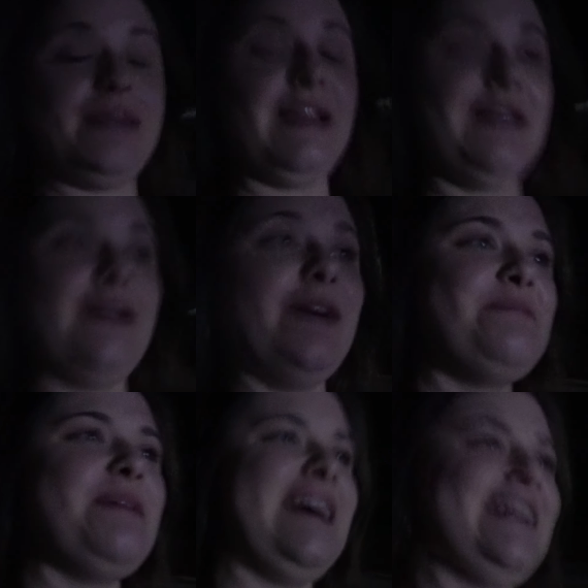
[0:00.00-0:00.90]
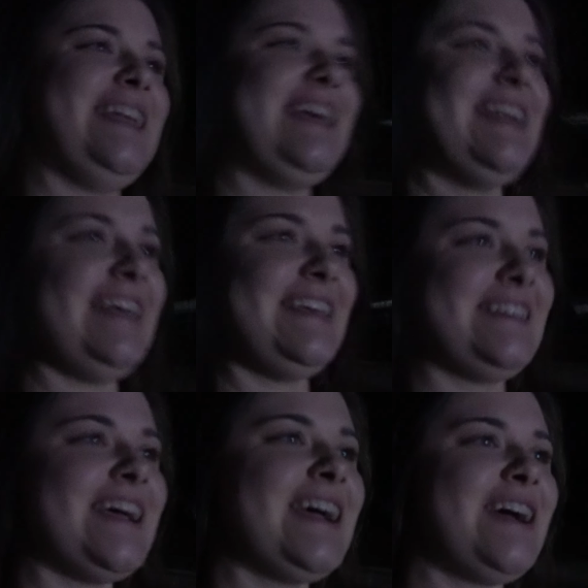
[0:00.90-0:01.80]
me at all, but it
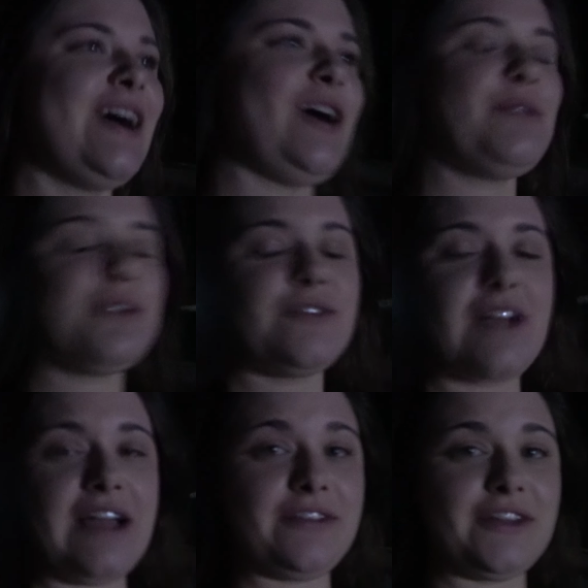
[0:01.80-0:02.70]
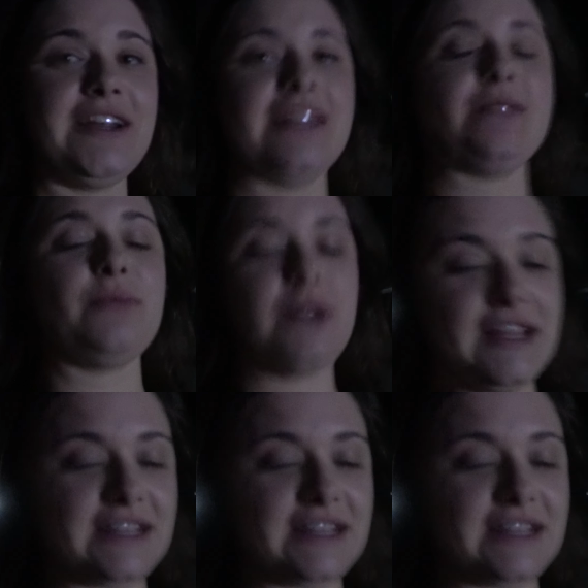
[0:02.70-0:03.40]
is almost 5:30 in the morning.